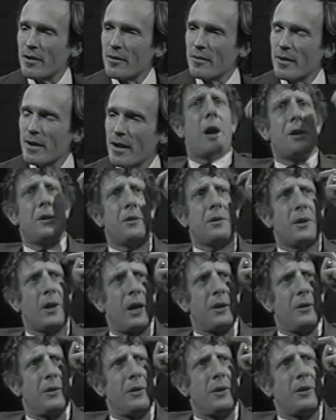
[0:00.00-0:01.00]
Oh no, I don't think
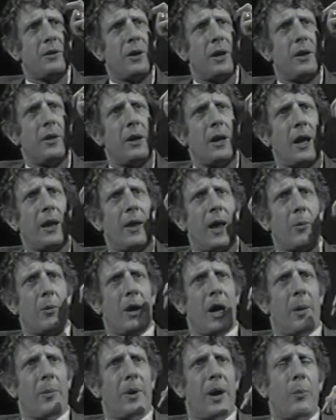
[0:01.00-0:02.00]
that anything like that will
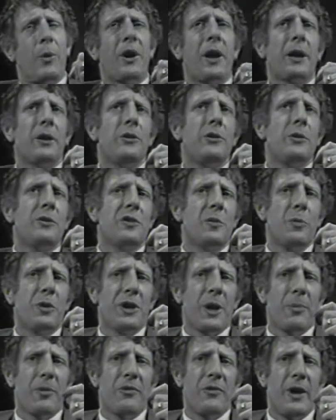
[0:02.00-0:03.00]
happen. Now, what I can do is to put
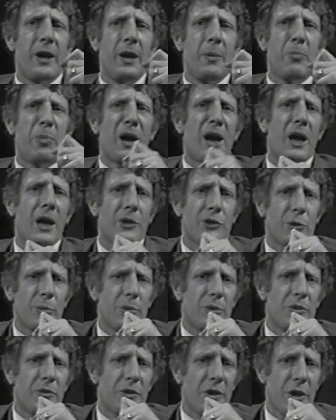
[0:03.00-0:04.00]
up a fairly
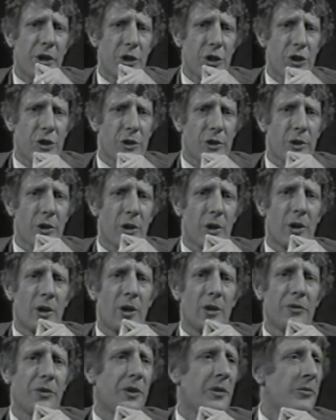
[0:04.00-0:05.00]
passable version
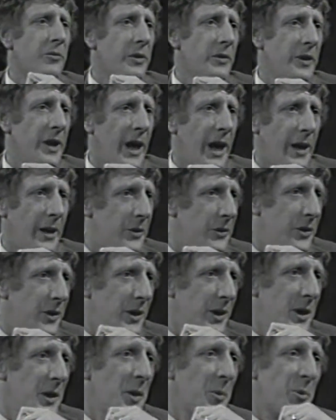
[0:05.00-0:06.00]
of
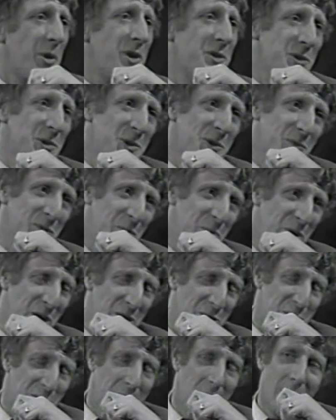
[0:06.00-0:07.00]
conviviality in the presence of
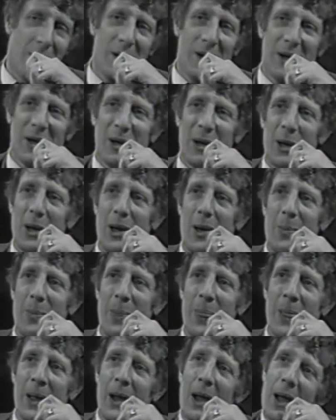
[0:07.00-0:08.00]
depression.
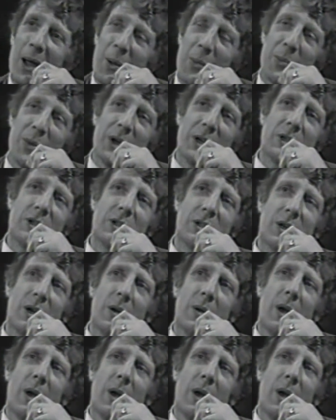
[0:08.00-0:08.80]
But